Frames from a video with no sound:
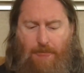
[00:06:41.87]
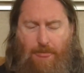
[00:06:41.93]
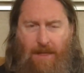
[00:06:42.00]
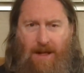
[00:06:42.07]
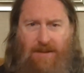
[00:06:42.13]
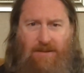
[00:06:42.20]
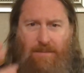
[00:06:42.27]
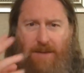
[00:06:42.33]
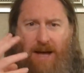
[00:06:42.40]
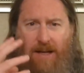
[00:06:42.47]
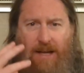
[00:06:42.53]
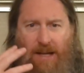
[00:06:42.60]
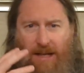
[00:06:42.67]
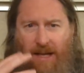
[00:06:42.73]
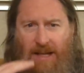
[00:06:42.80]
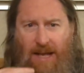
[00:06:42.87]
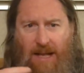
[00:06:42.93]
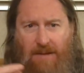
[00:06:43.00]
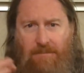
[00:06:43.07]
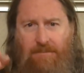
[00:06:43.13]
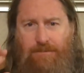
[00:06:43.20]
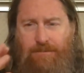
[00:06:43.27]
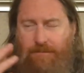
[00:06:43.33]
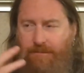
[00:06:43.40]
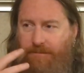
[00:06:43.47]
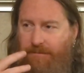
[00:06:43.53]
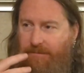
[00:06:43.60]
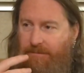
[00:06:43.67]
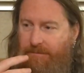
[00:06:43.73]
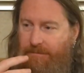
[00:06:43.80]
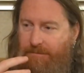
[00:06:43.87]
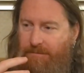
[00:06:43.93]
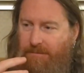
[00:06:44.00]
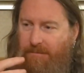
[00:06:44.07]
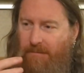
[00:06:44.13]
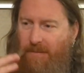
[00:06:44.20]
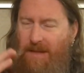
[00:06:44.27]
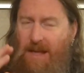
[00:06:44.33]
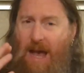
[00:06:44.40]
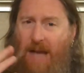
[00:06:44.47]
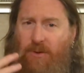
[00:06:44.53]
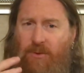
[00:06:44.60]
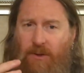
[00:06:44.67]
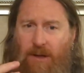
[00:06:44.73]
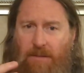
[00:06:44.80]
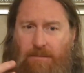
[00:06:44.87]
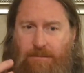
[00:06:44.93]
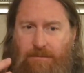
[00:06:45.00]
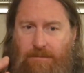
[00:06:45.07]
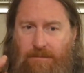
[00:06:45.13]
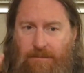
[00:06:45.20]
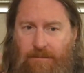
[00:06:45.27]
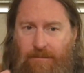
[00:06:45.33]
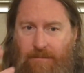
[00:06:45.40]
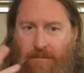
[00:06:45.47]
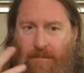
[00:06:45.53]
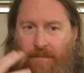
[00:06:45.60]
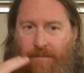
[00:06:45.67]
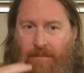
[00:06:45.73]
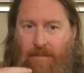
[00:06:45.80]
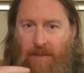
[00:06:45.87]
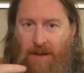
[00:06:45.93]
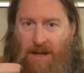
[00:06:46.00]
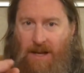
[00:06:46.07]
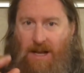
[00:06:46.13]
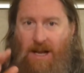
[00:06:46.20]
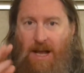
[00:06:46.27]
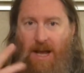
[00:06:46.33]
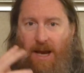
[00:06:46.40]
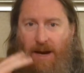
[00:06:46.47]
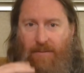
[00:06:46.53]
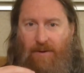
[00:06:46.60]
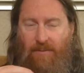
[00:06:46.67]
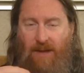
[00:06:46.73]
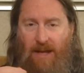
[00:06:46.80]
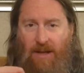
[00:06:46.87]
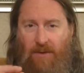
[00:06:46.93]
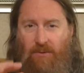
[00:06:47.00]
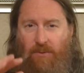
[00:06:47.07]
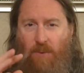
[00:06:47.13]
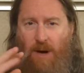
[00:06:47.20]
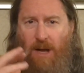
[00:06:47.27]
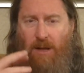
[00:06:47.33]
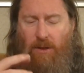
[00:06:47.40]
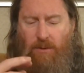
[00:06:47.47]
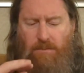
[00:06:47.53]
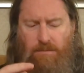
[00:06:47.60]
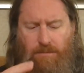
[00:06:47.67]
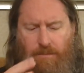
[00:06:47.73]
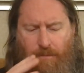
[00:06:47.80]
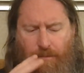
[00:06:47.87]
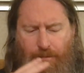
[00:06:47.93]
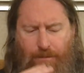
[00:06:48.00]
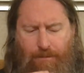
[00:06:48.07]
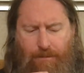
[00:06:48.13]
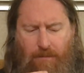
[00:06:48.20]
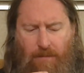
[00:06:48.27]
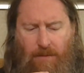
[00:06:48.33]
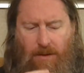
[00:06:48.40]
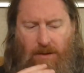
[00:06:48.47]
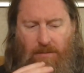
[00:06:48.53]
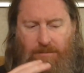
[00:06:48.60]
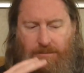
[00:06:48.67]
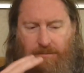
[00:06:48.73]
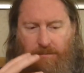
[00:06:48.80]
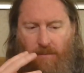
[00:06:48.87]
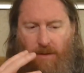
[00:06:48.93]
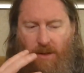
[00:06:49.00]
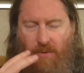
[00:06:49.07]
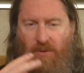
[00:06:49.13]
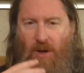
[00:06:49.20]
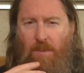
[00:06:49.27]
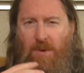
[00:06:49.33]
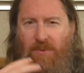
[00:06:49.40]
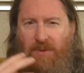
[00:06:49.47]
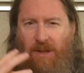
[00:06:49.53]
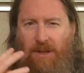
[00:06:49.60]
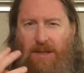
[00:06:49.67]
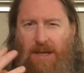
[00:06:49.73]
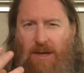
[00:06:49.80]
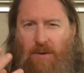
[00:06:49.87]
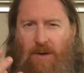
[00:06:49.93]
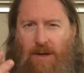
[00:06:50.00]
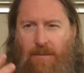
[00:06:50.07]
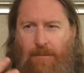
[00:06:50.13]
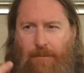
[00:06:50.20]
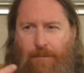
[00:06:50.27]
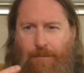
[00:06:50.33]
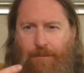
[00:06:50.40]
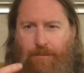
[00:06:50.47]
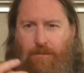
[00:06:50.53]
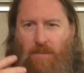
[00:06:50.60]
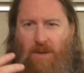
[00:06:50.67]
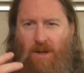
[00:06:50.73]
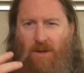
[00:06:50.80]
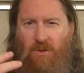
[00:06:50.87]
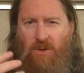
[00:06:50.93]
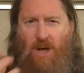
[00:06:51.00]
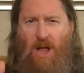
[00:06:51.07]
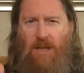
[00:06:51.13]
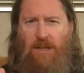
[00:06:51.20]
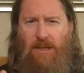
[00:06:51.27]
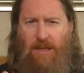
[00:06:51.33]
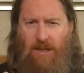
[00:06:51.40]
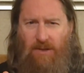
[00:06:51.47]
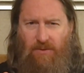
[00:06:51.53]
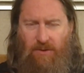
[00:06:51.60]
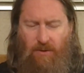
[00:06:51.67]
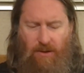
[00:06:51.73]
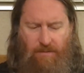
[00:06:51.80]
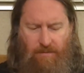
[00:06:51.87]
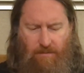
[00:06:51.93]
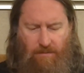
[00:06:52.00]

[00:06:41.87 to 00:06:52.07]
That's about it. And then, actually, after I've taken a swallow, there's almost a lingering chocolatiness to it.